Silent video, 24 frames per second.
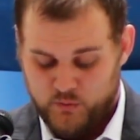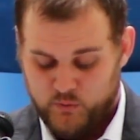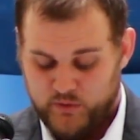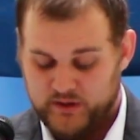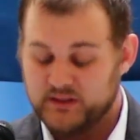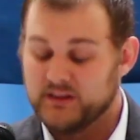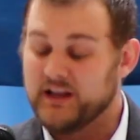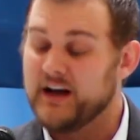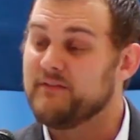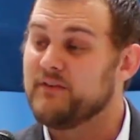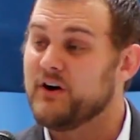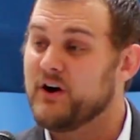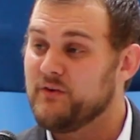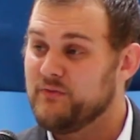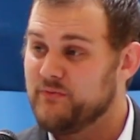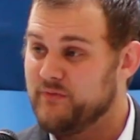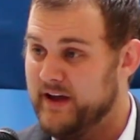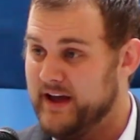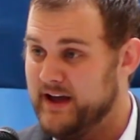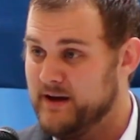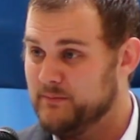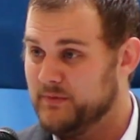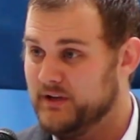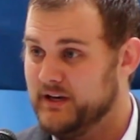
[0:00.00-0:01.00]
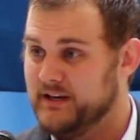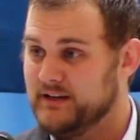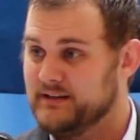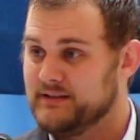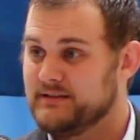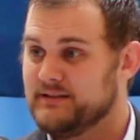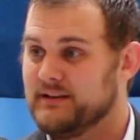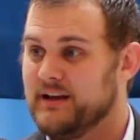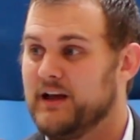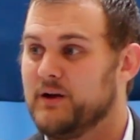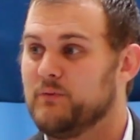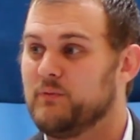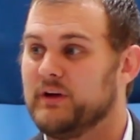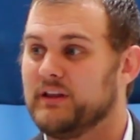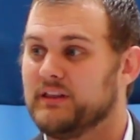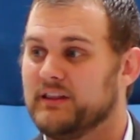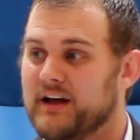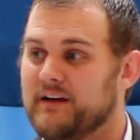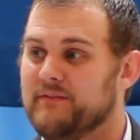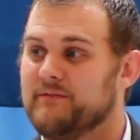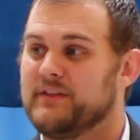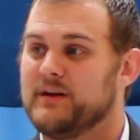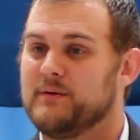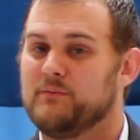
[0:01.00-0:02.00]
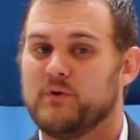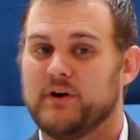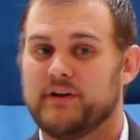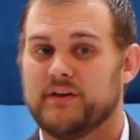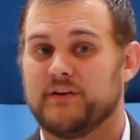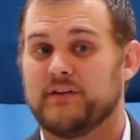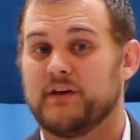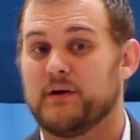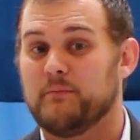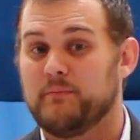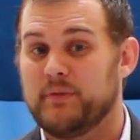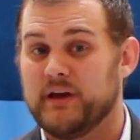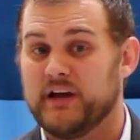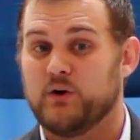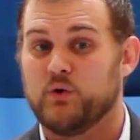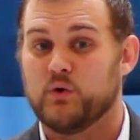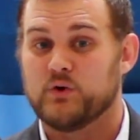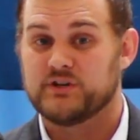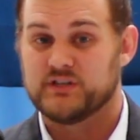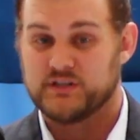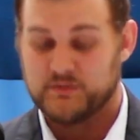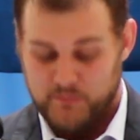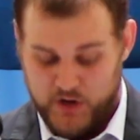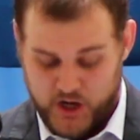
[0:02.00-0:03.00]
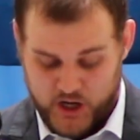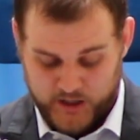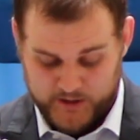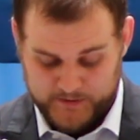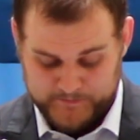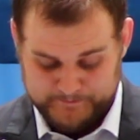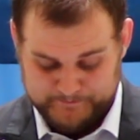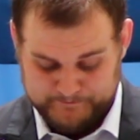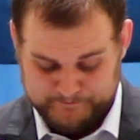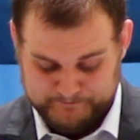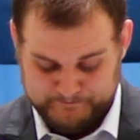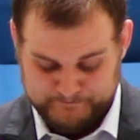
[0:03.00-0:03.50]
We love our families and we love them whether they're big or small.